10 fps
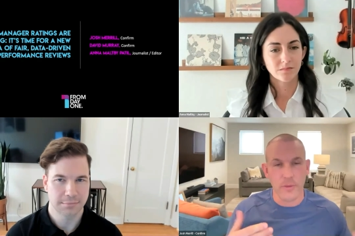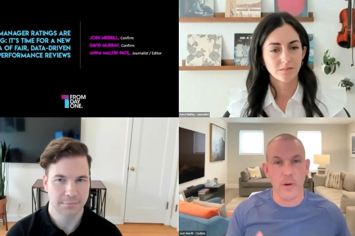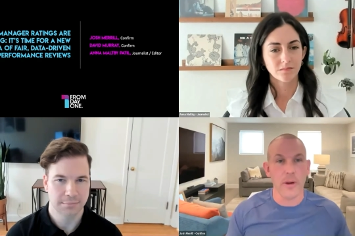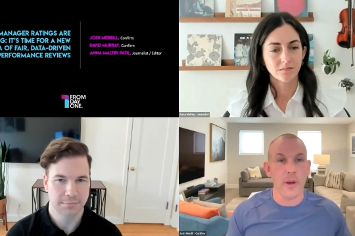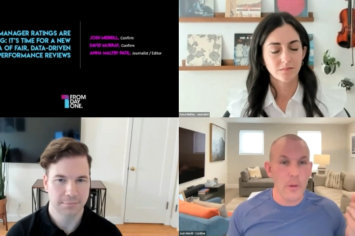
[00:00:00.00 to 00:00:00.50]

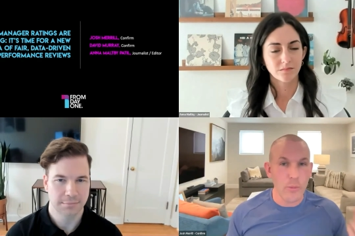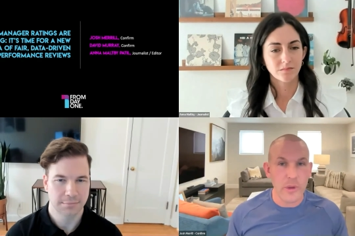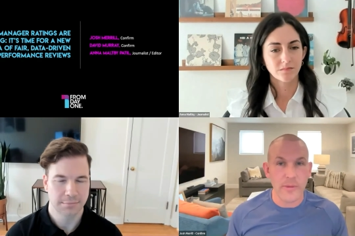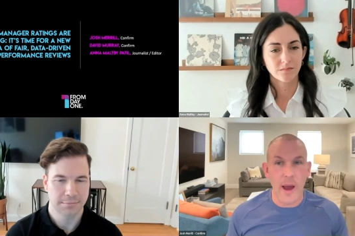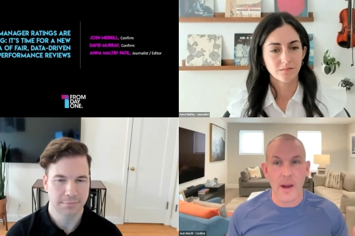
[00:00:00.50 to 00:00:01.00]
Speaker 1: forward.
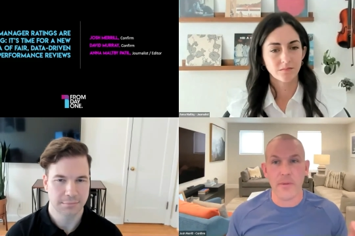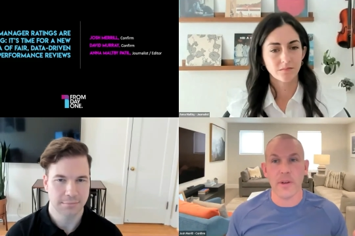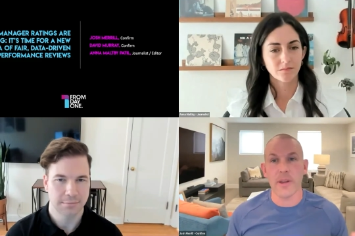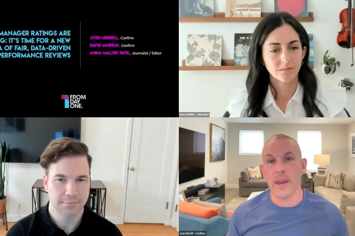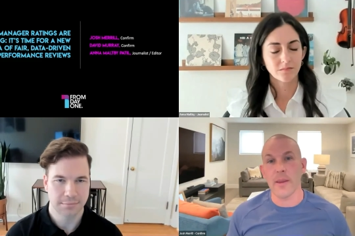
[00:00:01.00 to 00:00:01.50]
We've got to
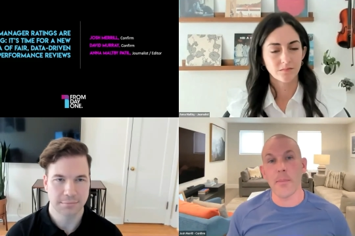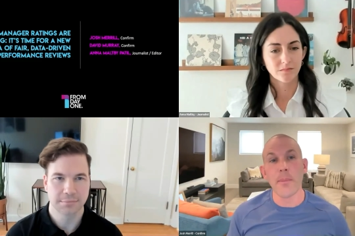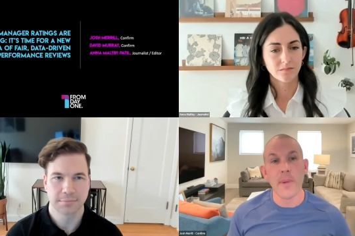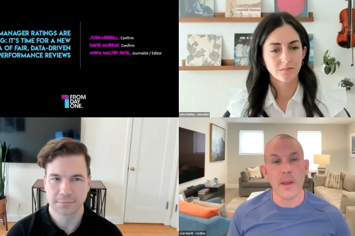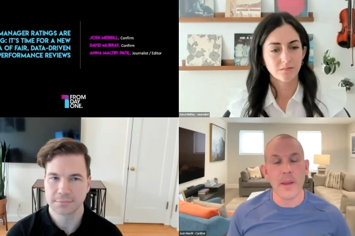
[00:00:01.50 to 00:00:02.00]
retain them,
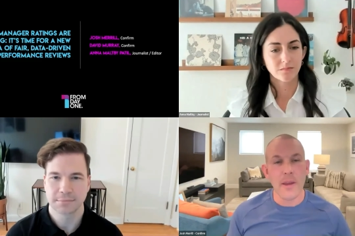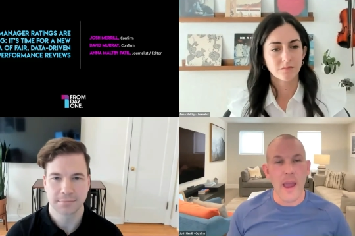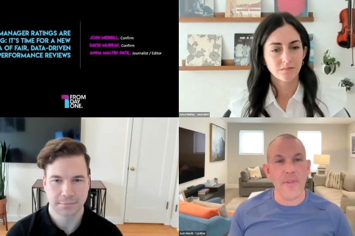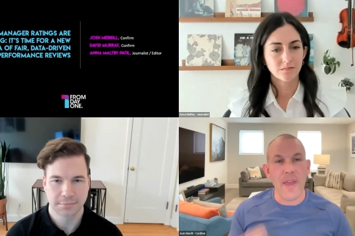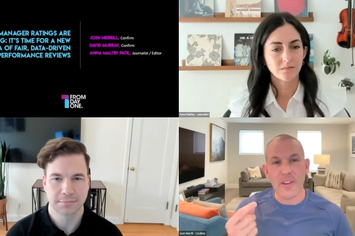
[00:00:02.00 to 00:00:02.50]

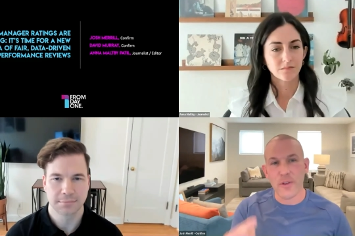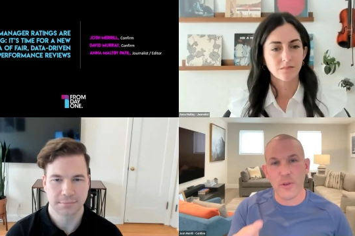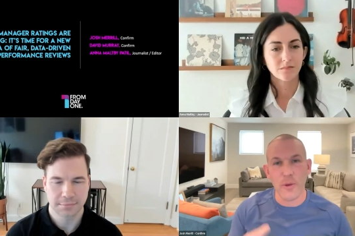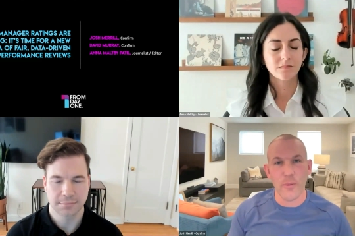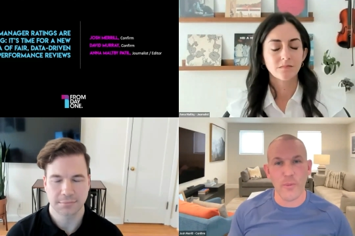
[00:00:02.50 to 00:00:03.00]
and that's
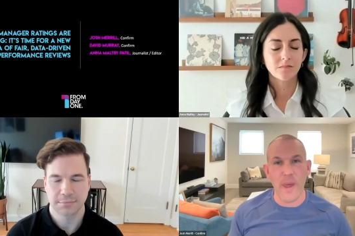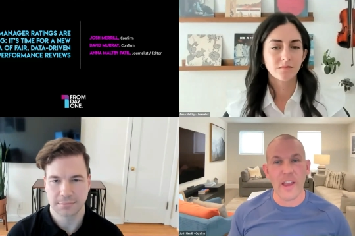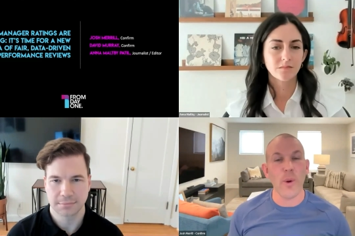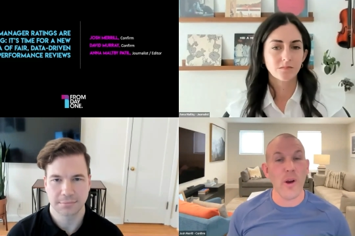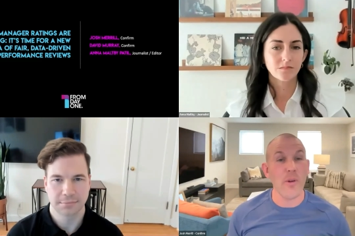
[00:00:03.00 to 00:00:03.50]

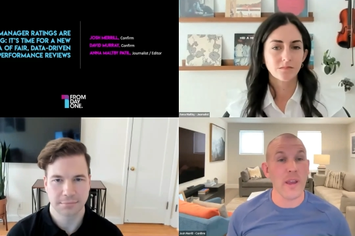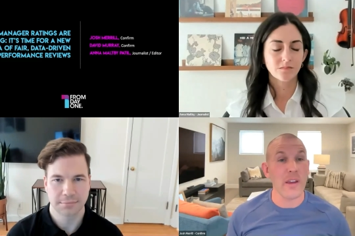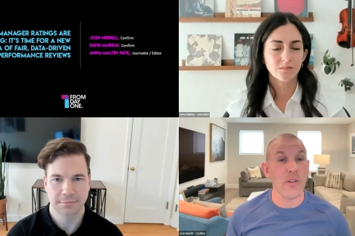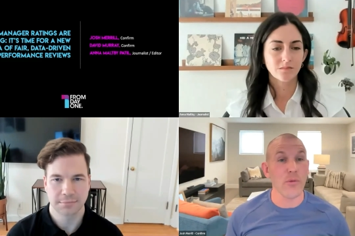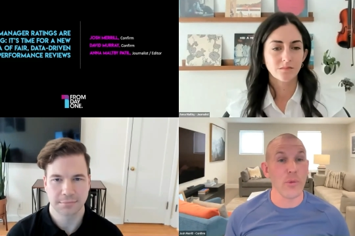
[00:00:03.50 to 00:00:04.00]
that's where ONA
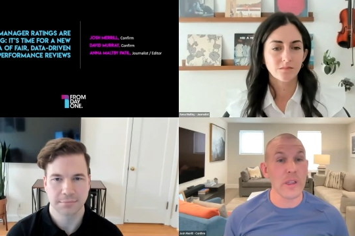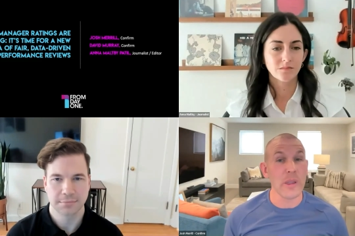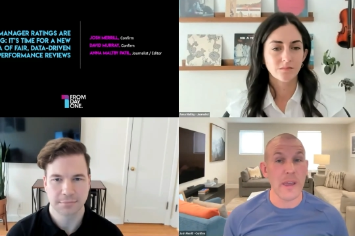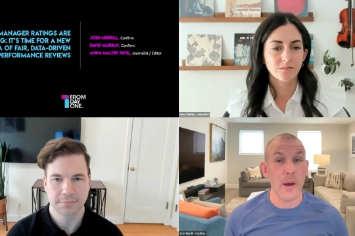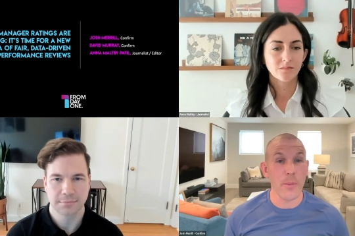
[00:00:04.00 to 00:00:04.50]
can really
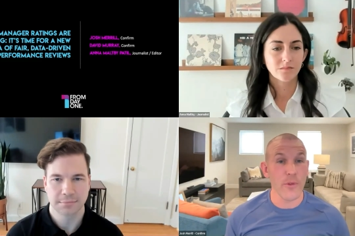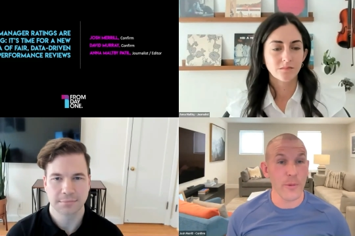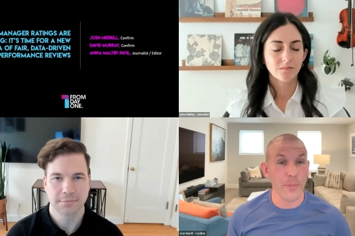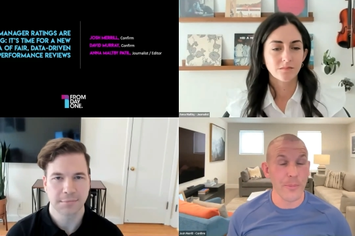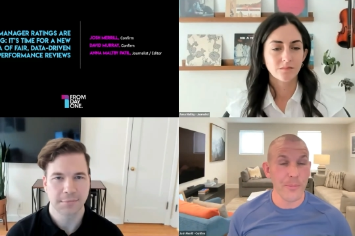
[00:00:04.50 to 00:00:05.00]
be
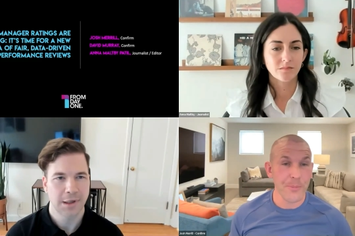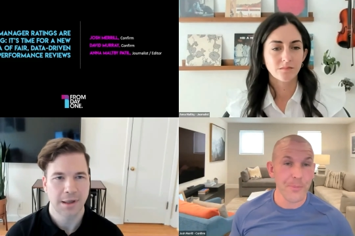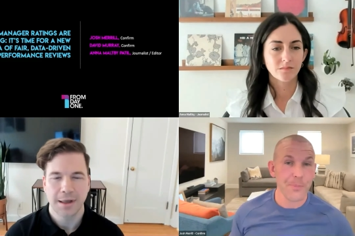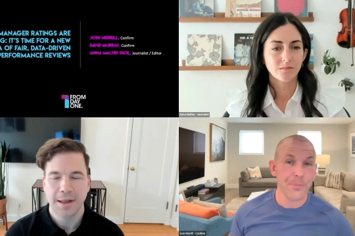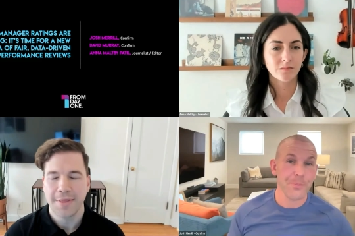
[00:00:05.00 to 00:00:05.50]
helpful
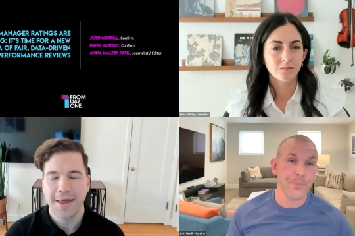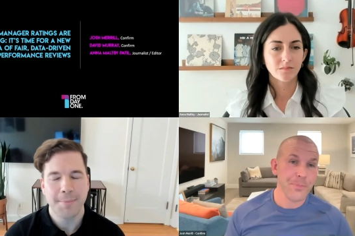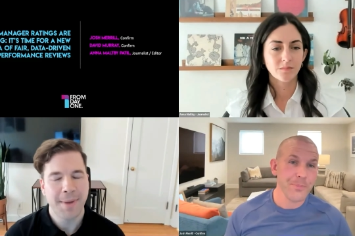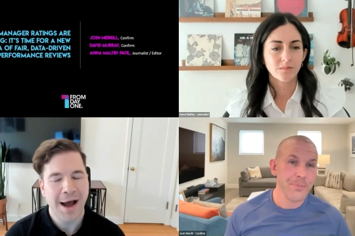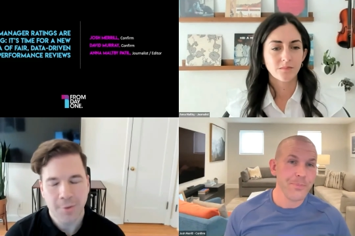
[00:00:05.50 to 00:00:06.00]

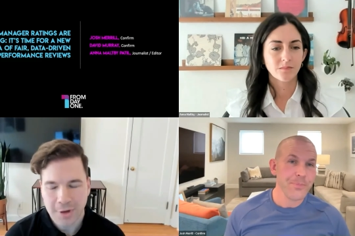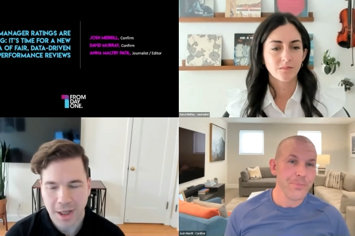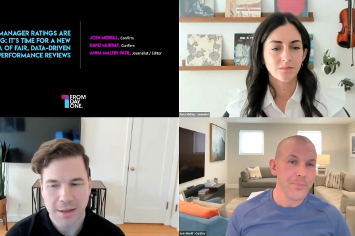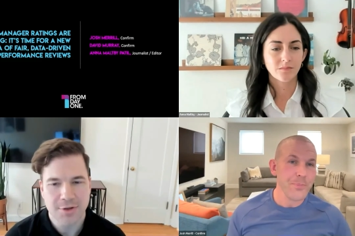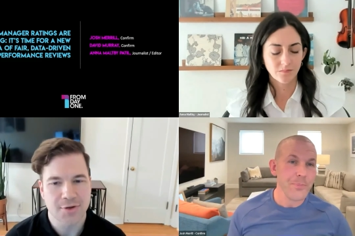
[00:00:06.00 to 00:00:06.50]
Speaker 2: that power
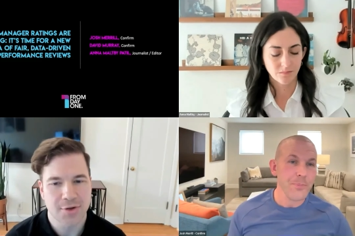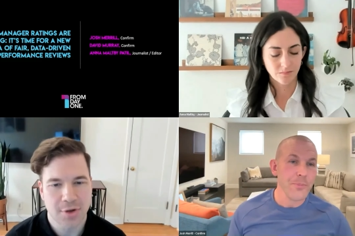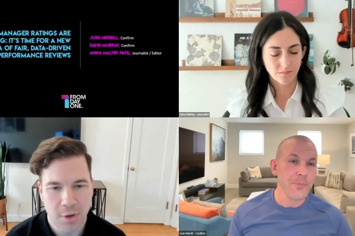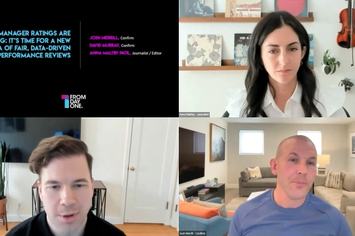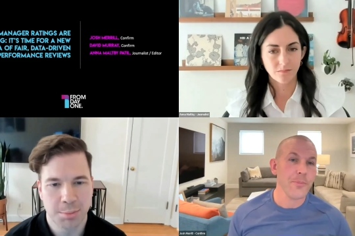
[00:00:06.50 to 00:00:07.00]
law is
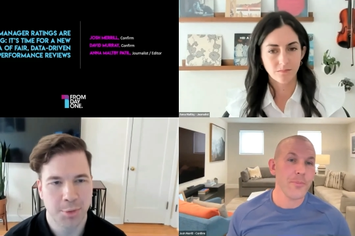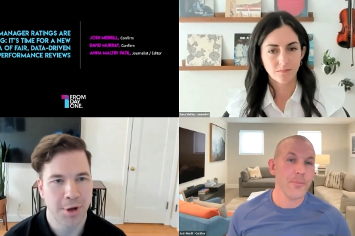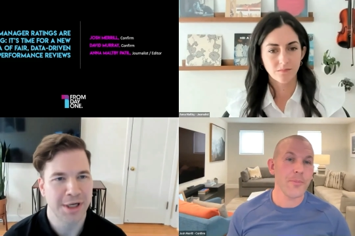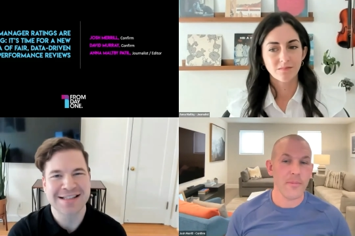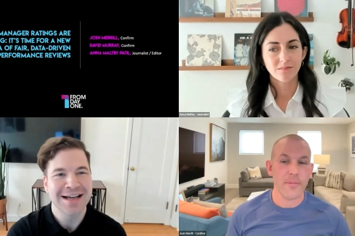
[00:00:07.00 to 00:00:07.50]
so
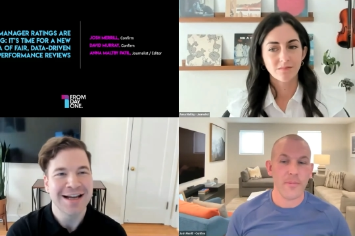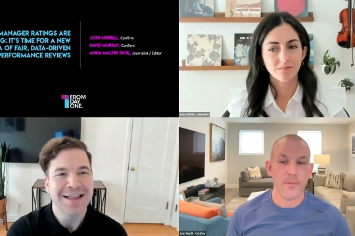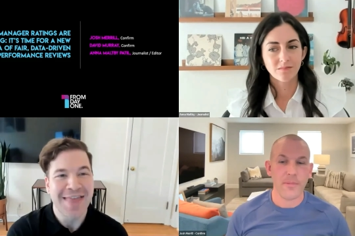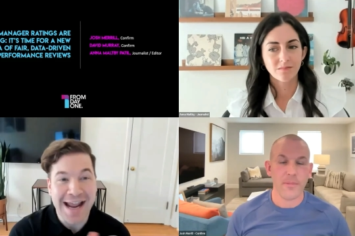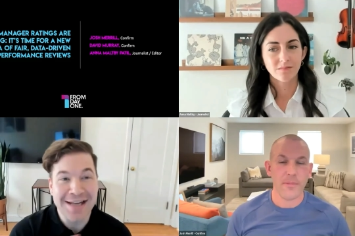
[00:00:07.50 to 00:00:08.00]
important. It's
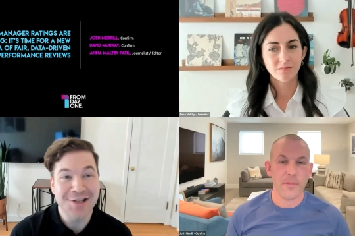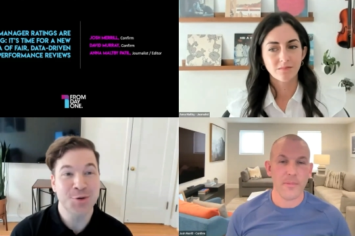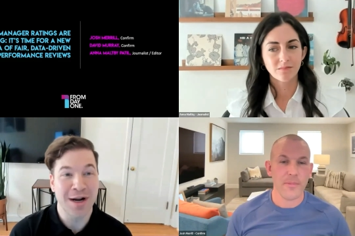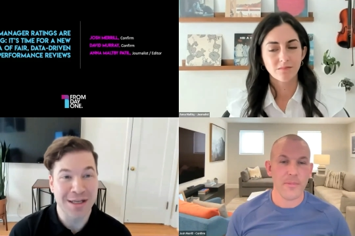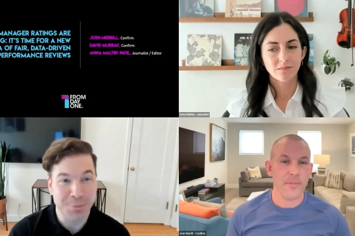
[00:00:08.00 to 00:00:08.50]
the
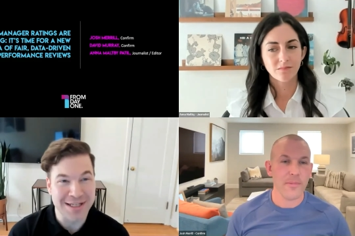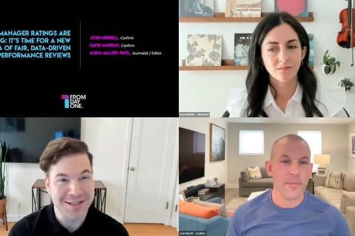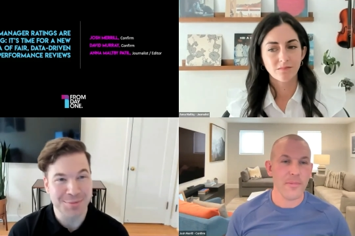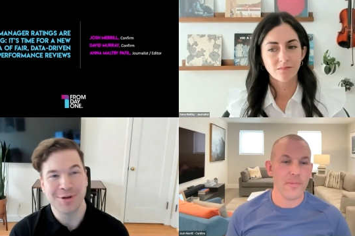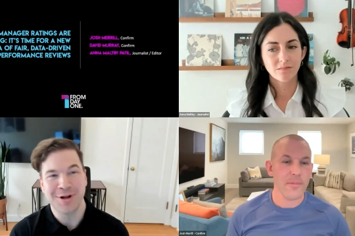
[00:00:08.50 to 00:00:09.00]
80-20
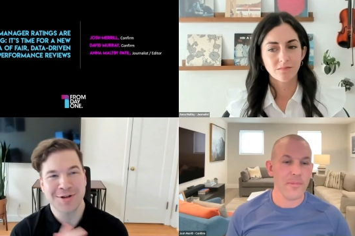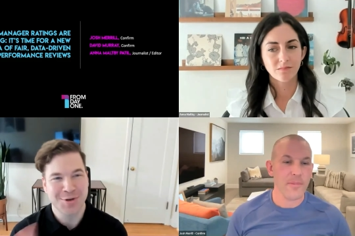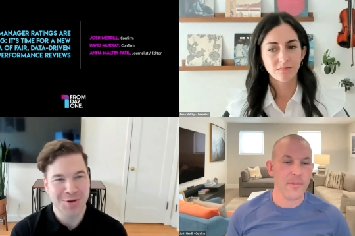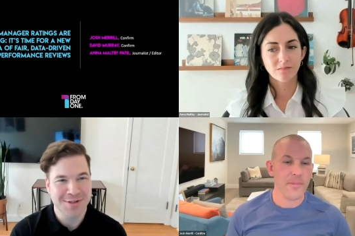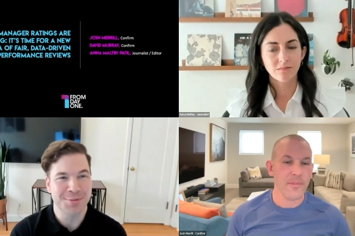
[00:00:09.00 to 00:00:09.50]
principle,
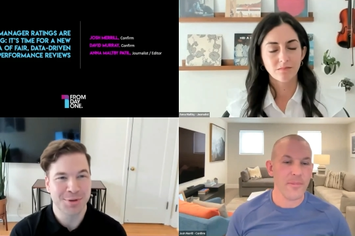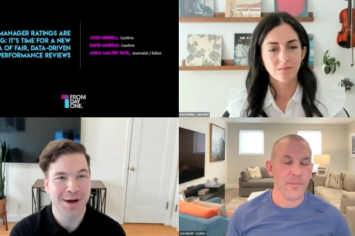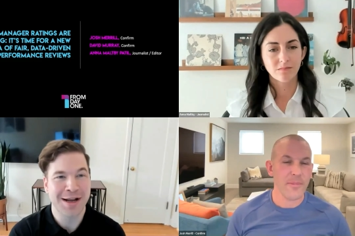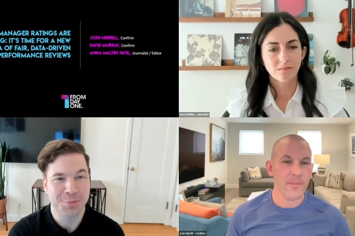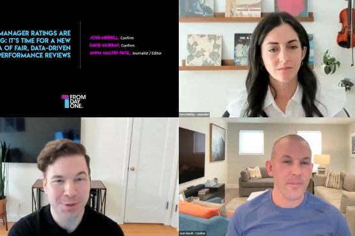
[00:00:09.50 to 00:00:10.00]
also known as the
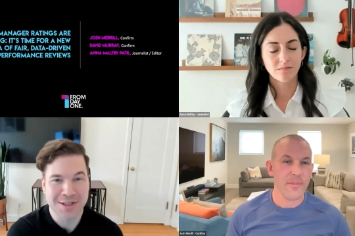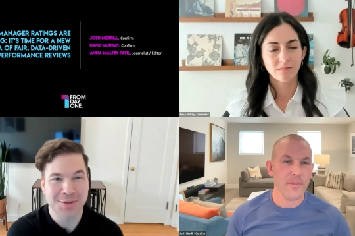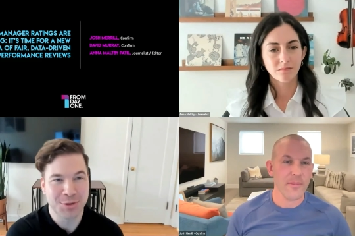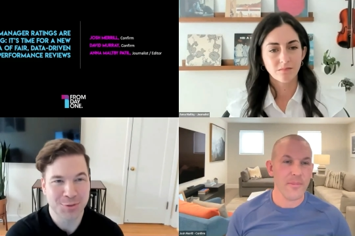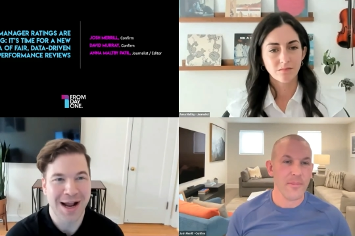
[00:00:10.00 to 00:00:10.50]
Pareto
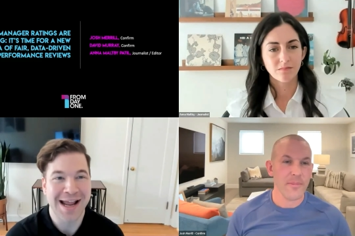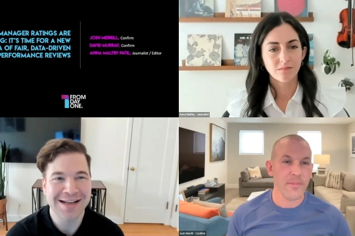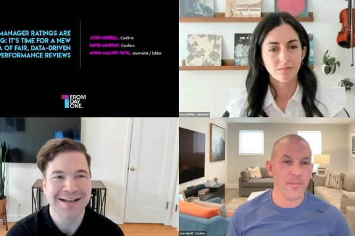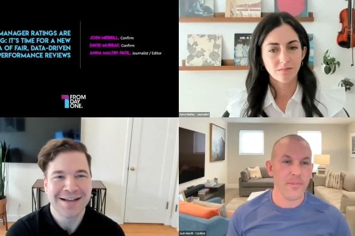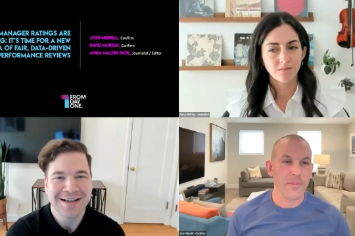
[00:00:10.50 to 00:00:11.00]
principle,
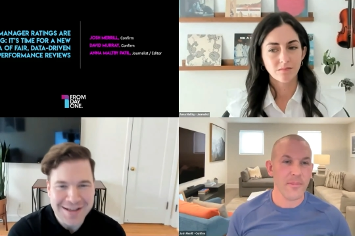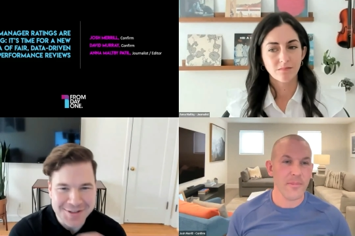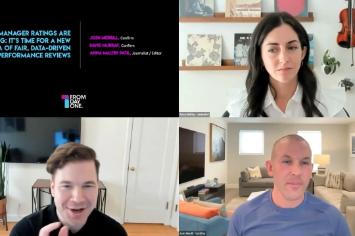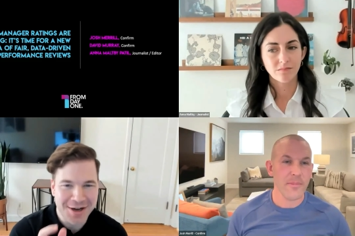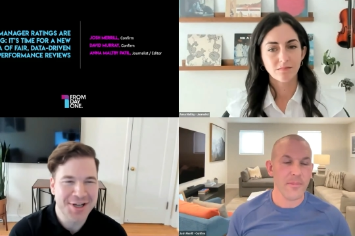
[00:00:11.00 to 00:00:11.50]
right?
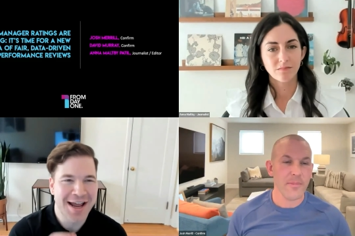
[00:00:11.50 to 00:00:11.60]
As Josh